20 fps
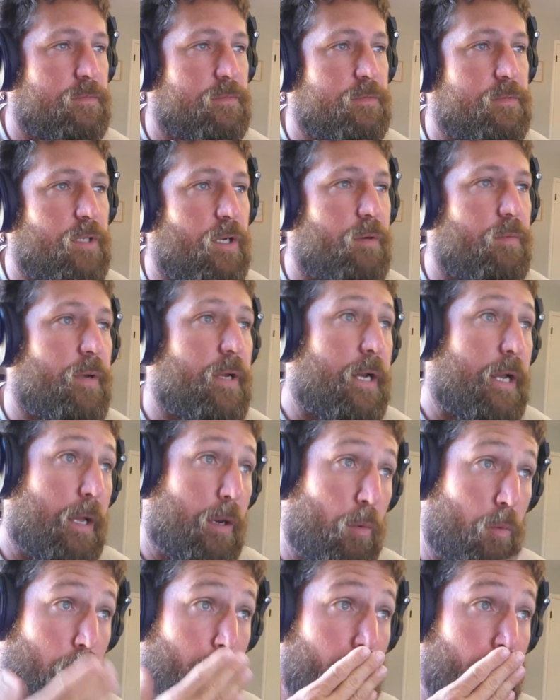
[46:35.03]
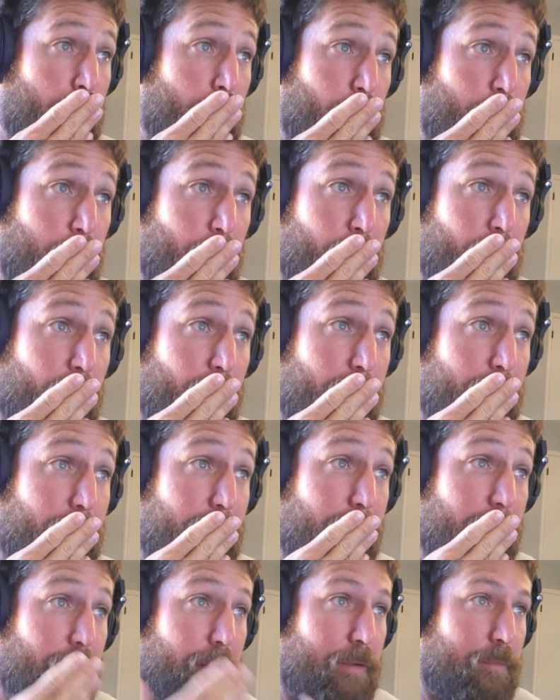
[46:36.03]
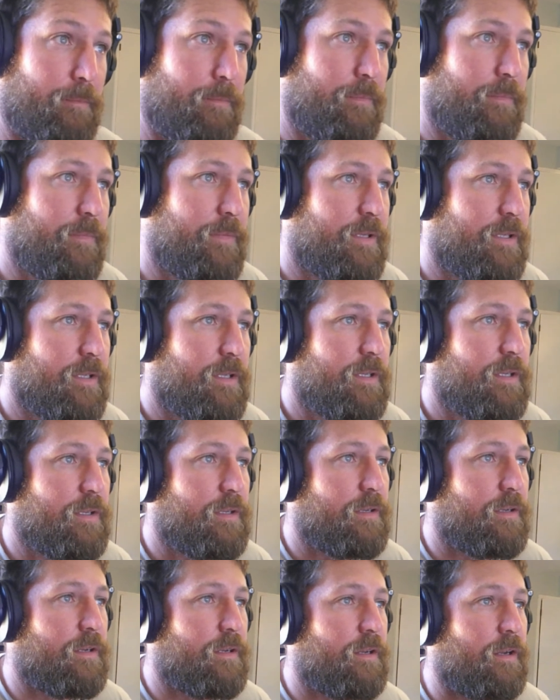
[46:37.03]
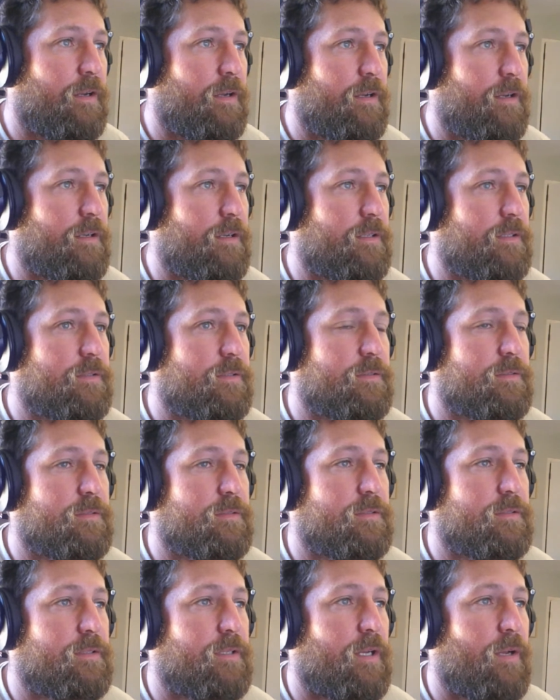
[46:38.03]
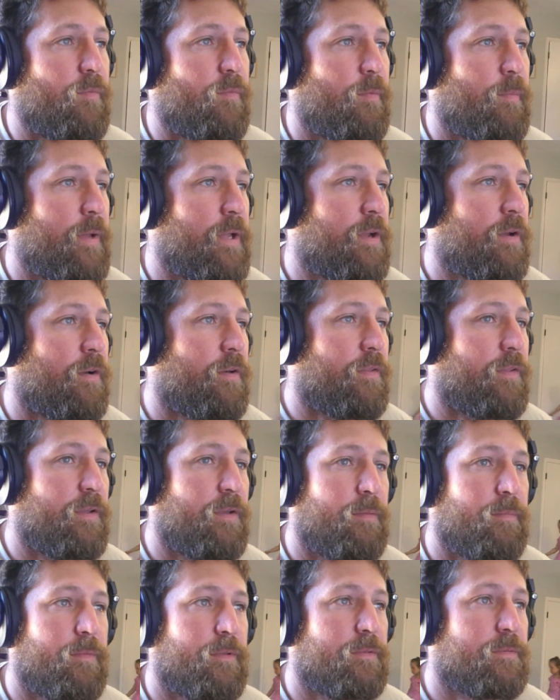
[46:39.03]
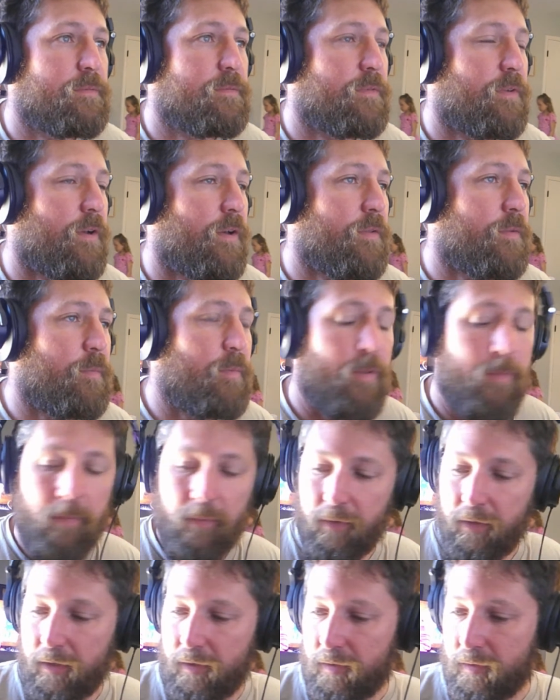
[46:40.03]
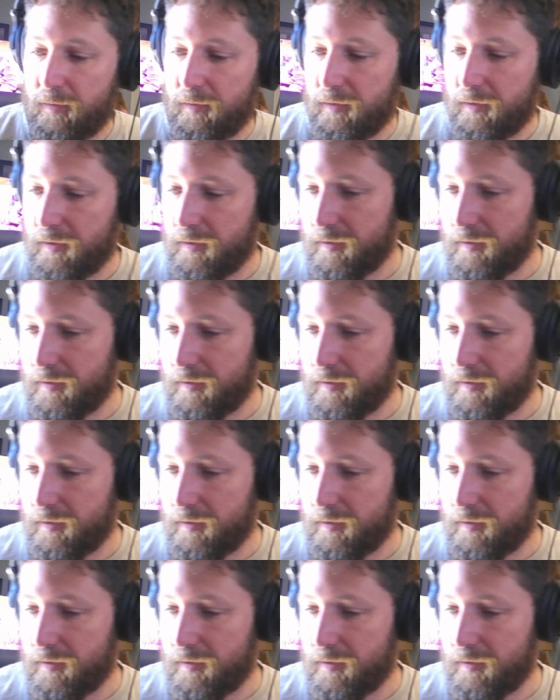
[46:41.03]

Oh wait, I don't know if I'm supposed to say their name. I'm gonna make all them and all the people that do the